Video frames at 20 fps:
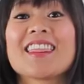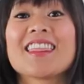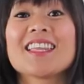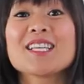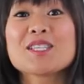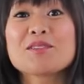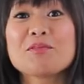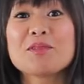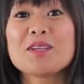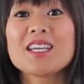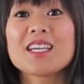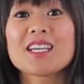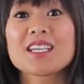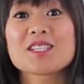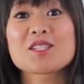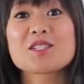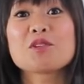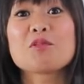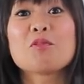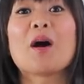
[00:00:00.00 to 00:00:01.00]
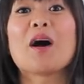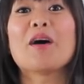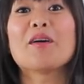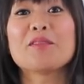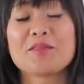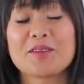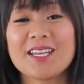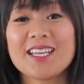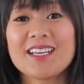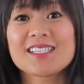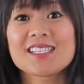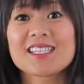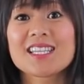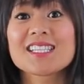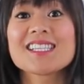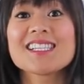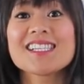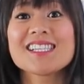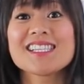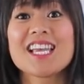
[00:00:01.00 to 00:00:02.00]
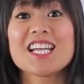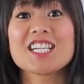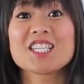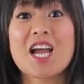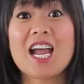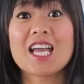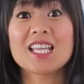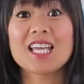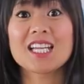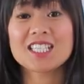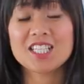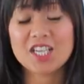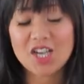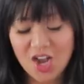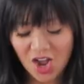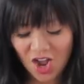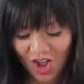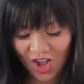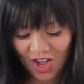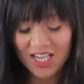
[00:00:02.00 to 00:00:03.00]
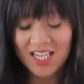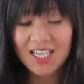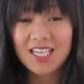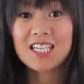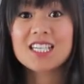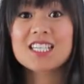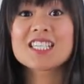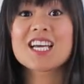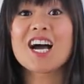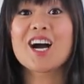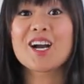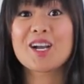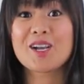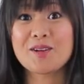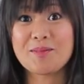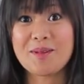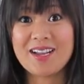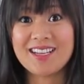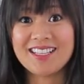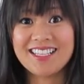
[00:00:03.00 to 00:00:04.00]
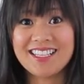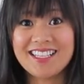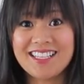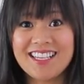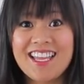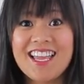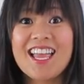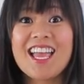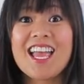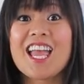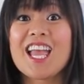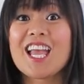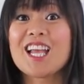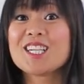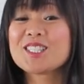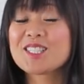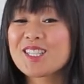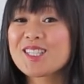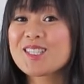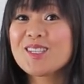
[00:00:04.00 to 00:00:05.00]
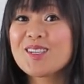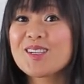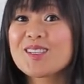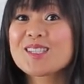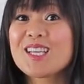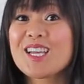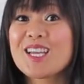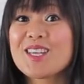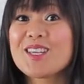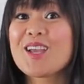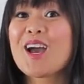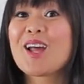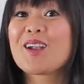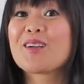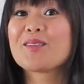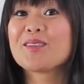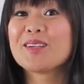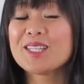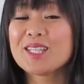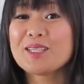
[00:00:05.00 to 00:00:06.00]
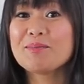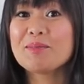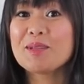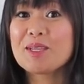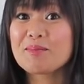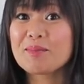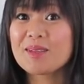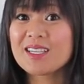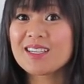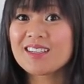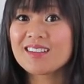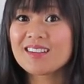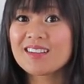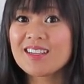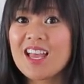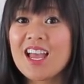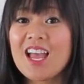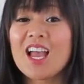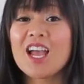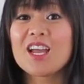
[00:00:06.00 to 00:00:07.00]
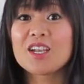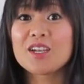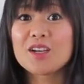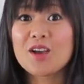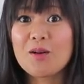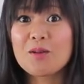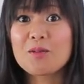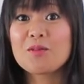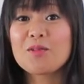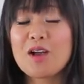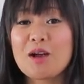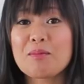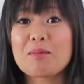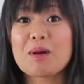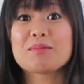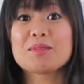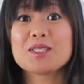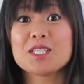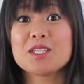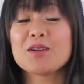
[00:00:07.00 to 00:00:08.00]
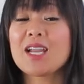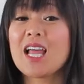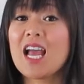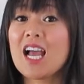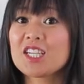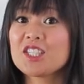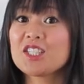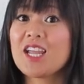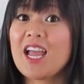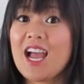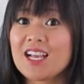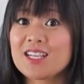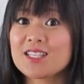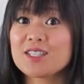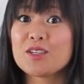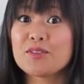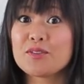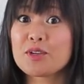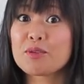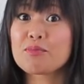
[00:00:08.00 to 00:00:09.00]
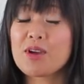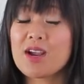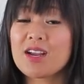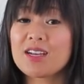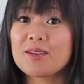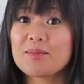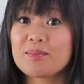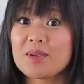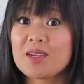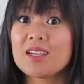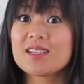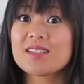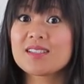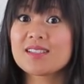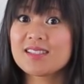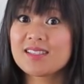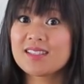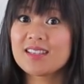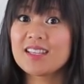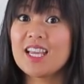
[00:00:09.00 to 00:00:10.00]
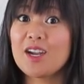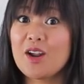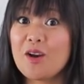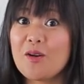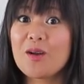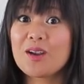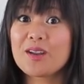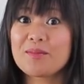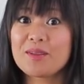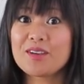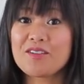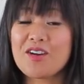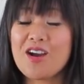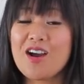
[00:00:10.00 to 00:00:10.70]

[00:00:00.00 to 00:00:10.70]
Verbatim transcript: This week is twelve weeks. This is a stage I like to call taco belly. It just looks like you had a really big meal and no one will come up to you and actually ask you if you're pregnant because they don't want to be